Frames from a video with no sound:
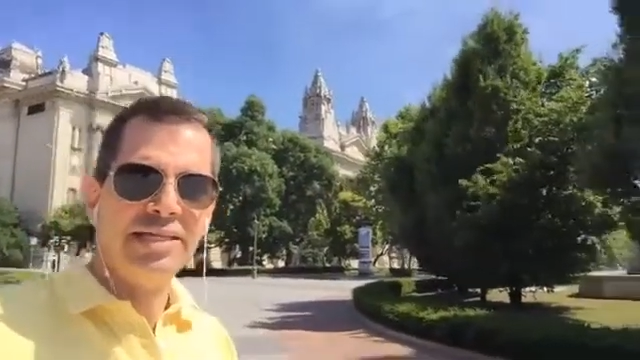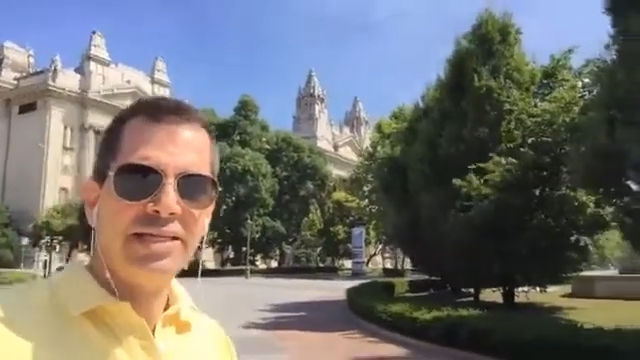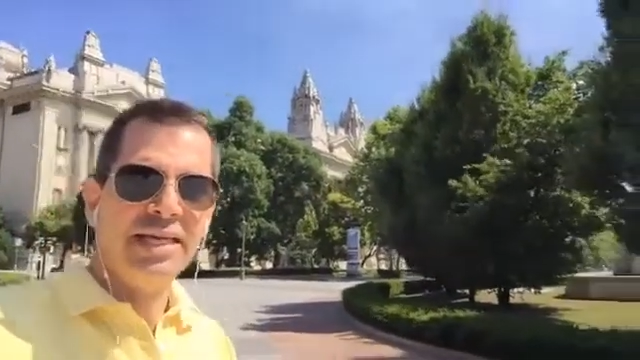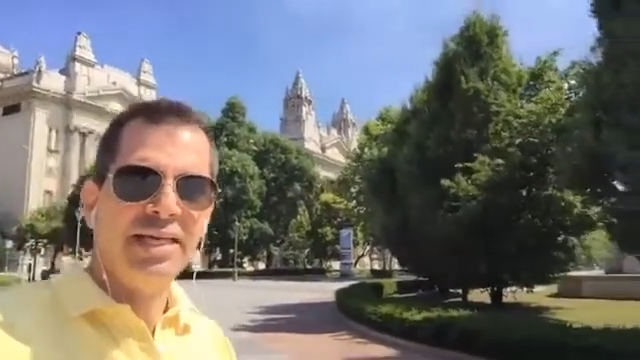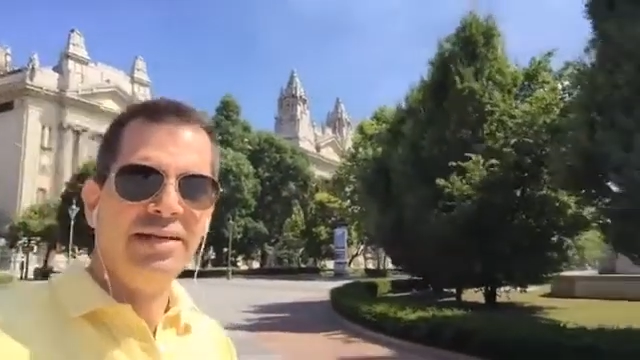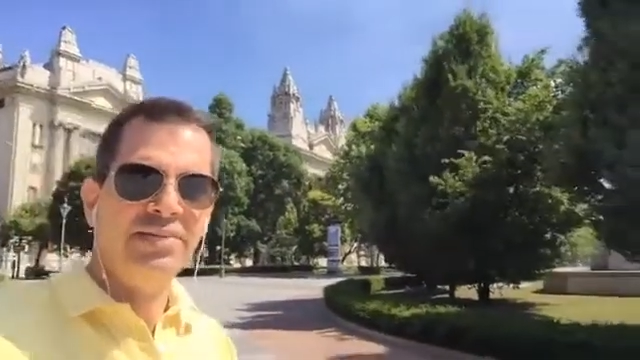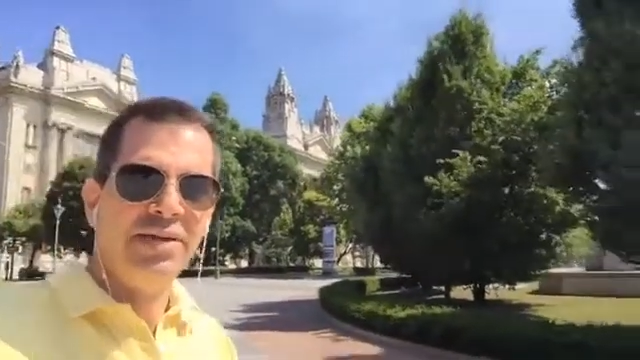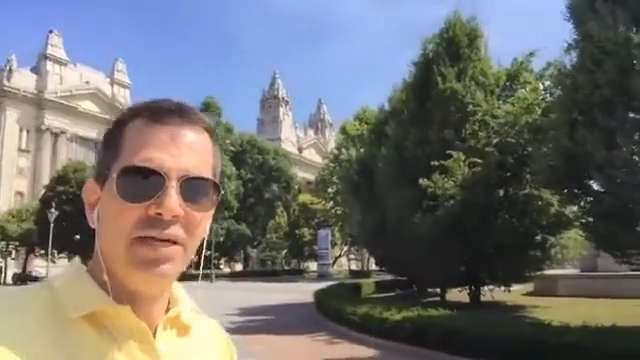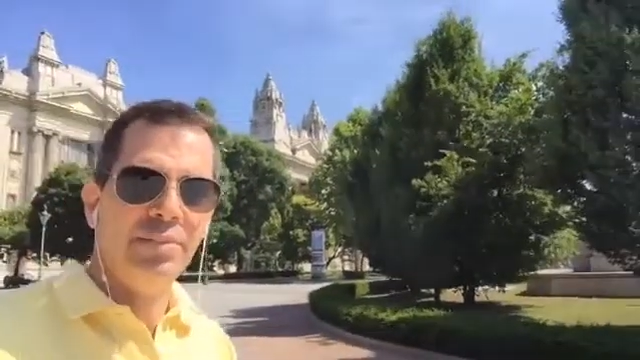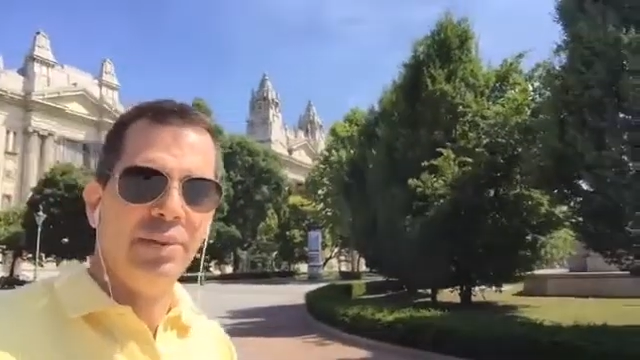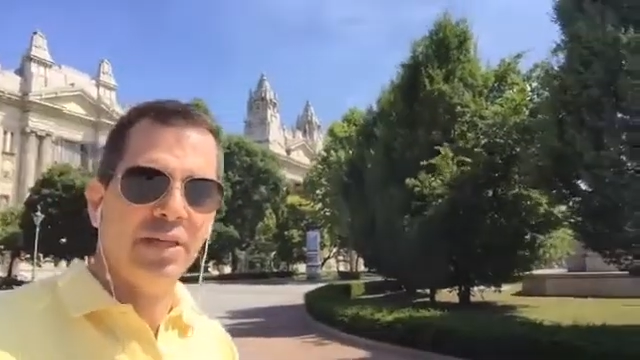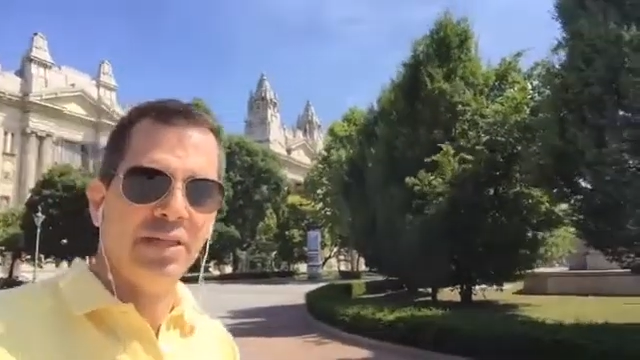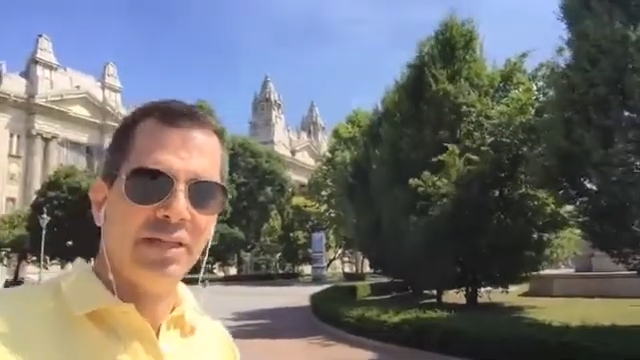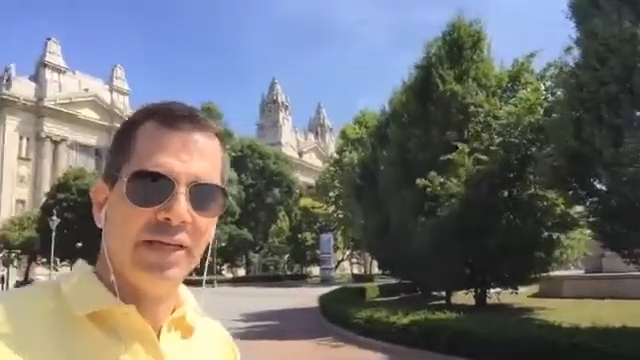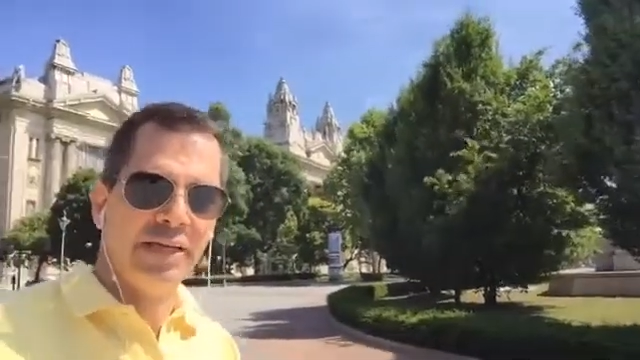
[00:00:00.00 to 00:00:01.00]
TV
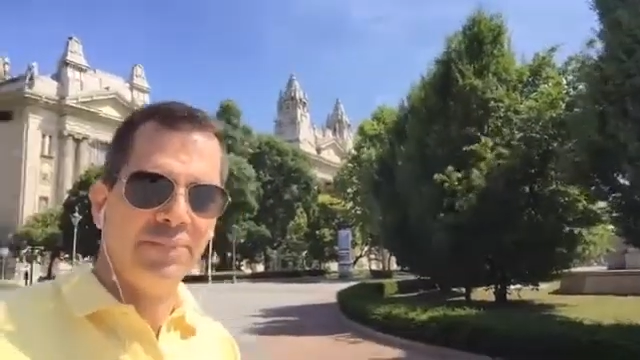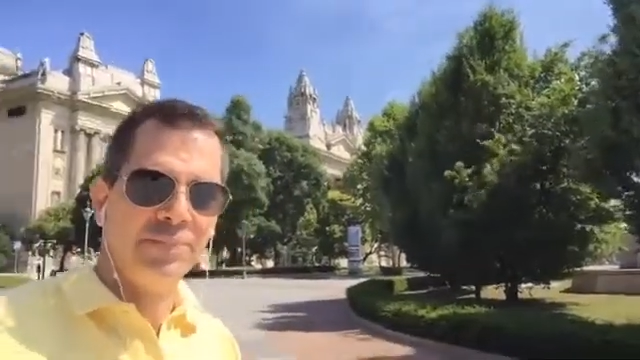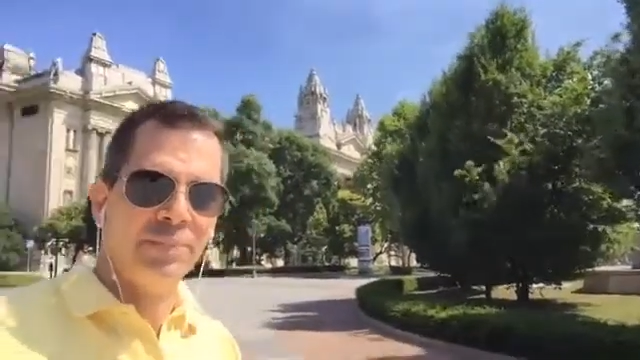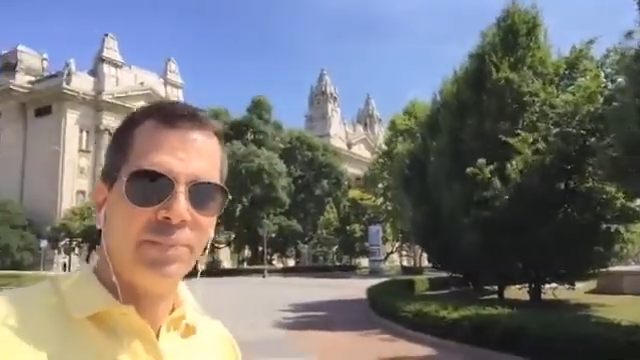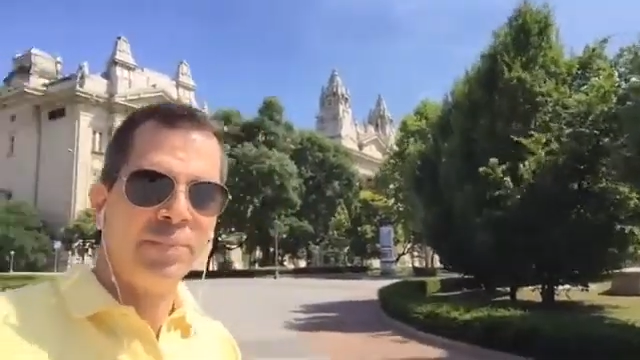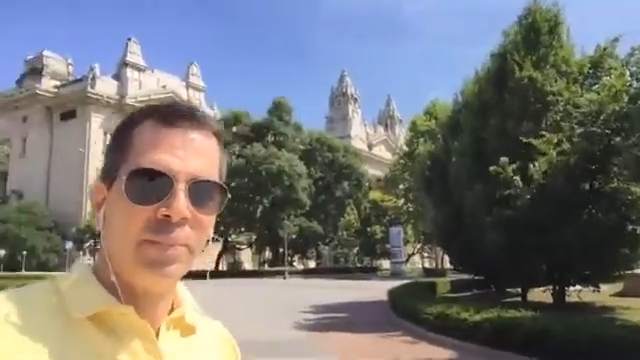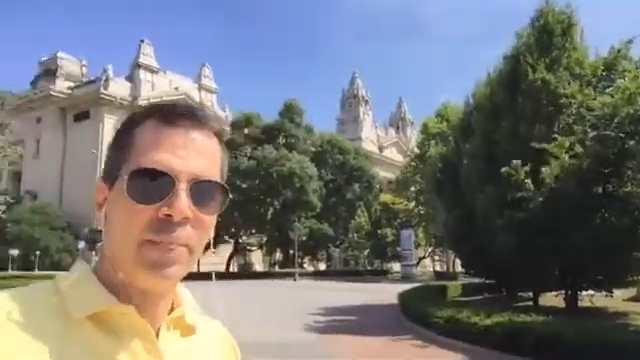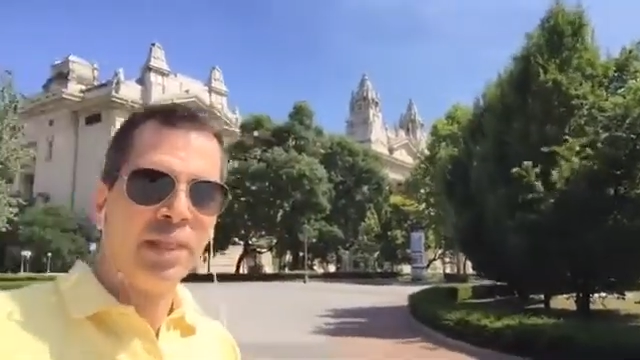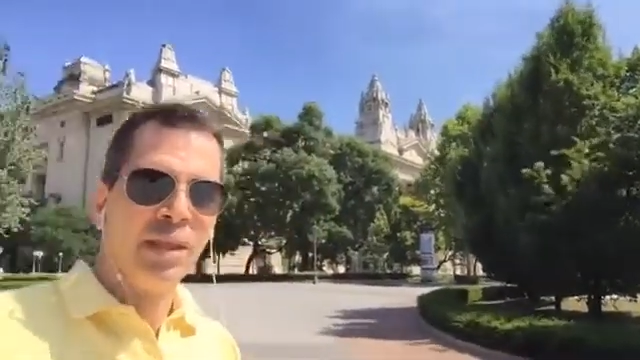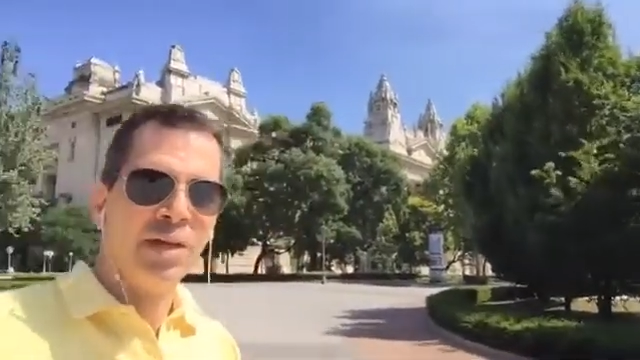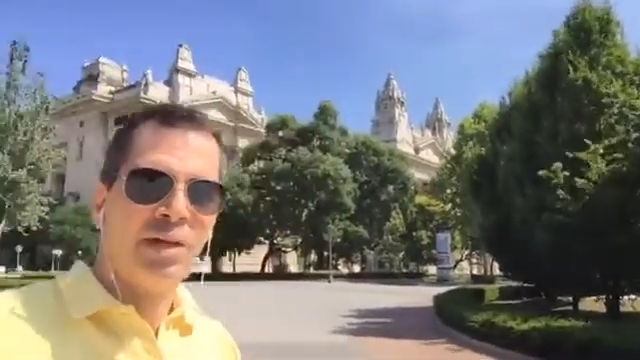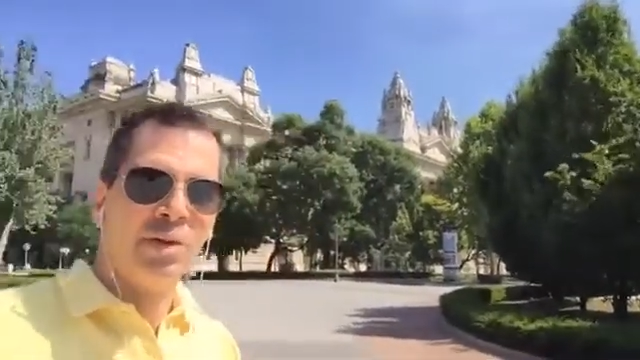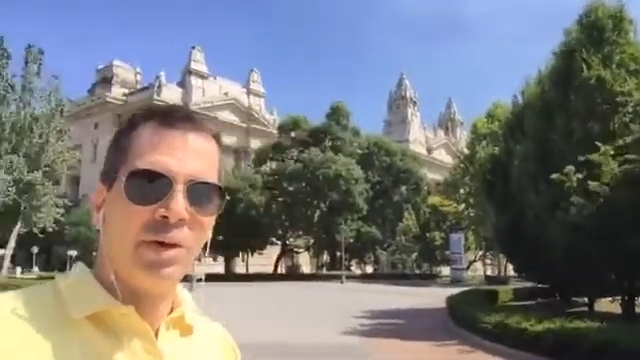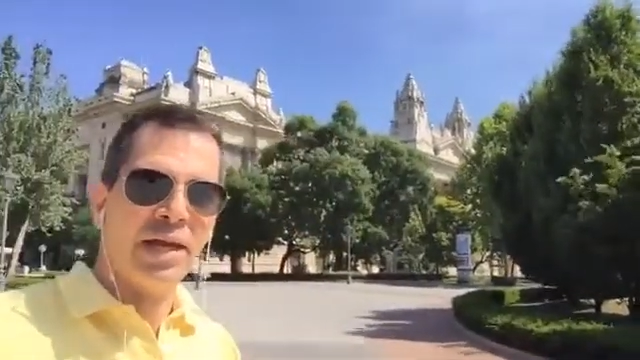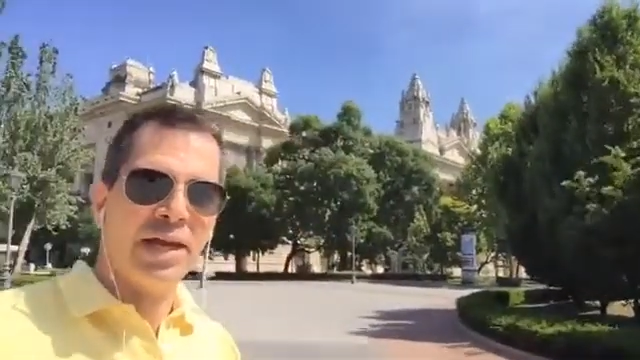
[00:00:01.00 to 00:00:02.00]
building,
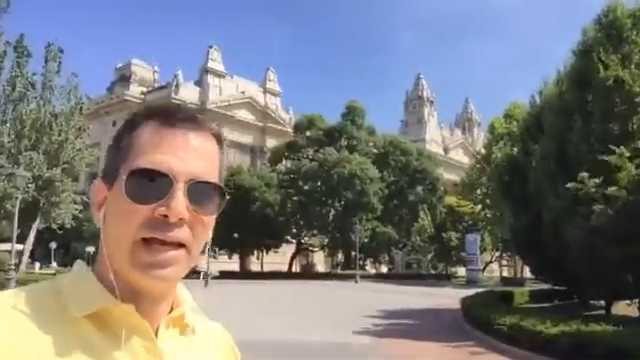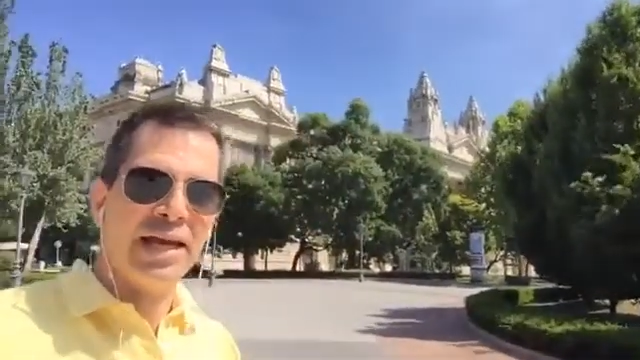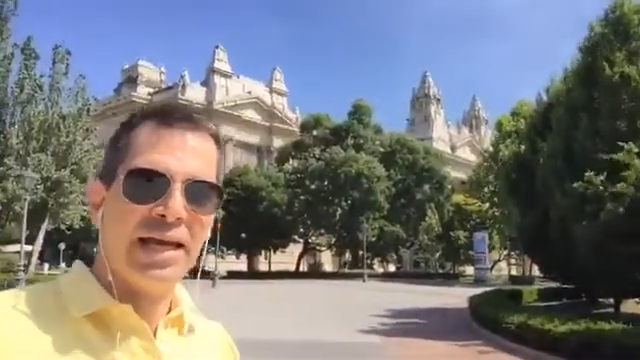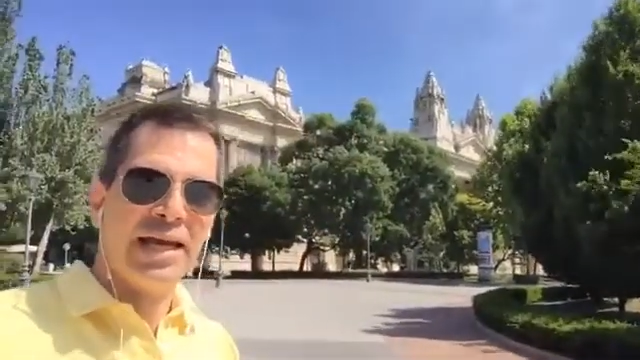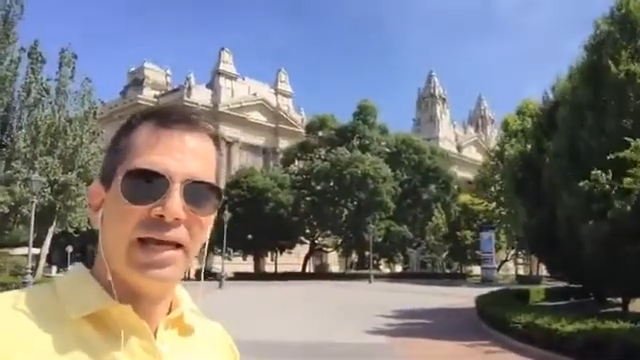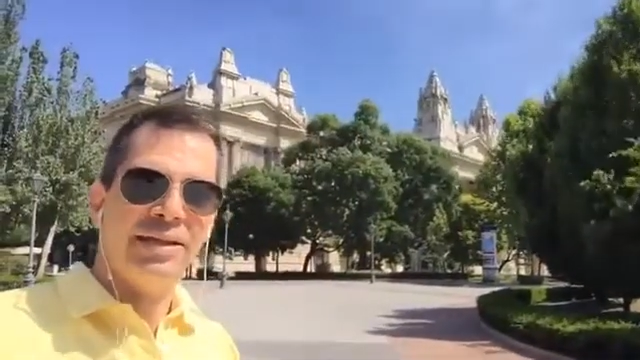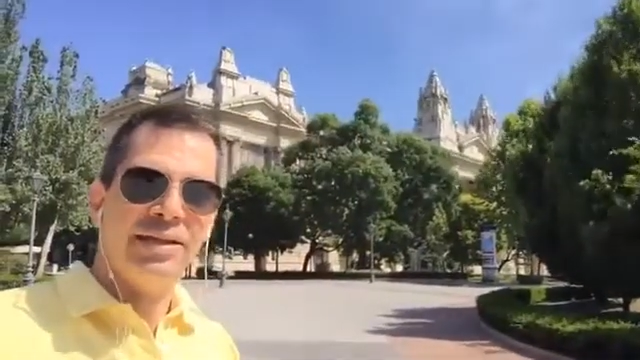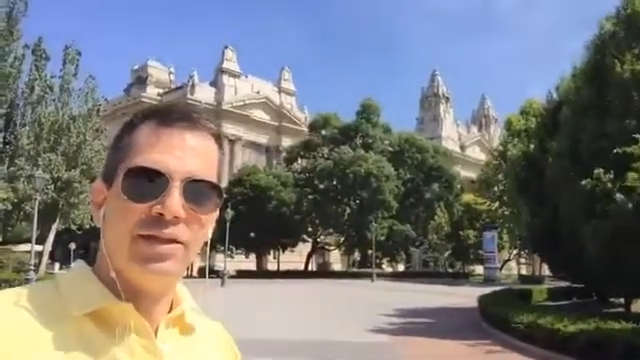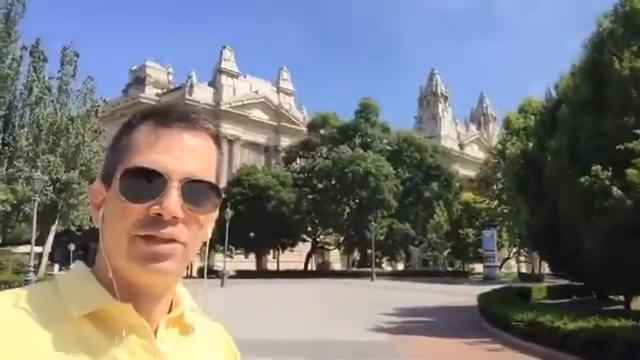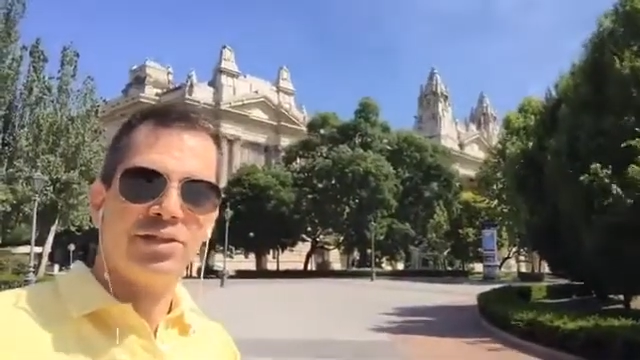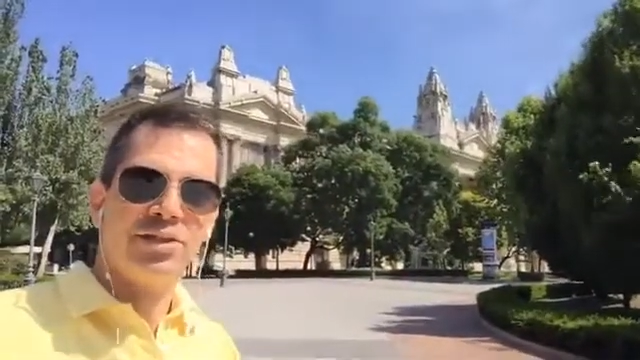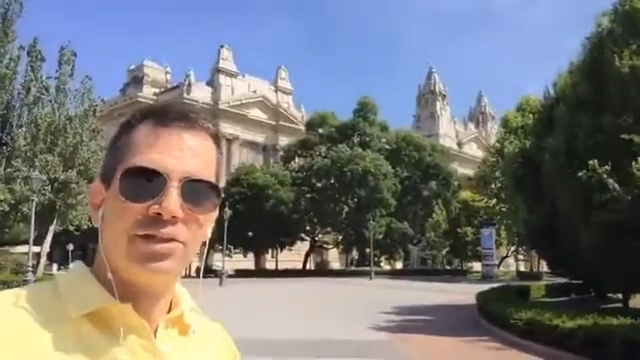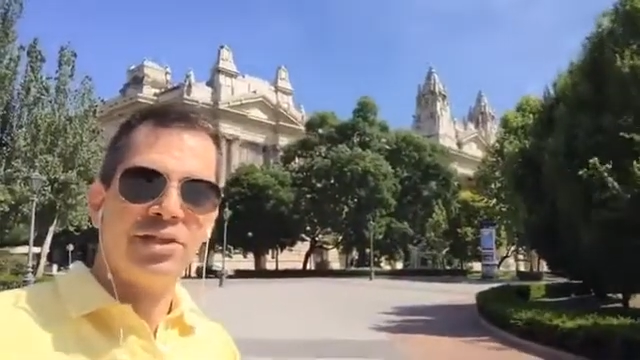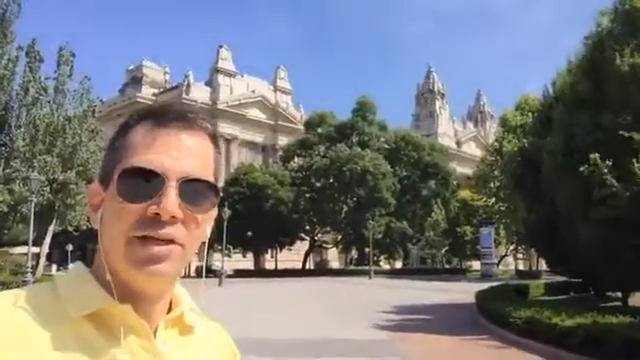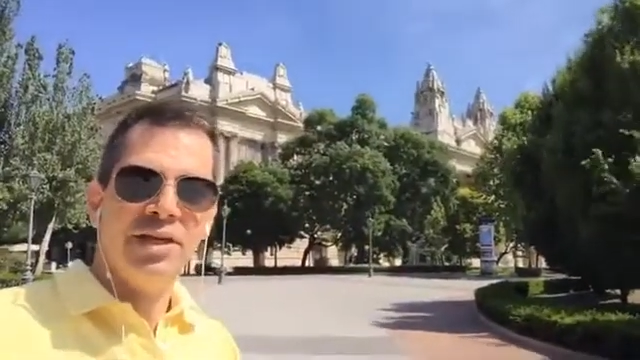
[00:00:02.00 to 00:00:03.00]
okay, and there's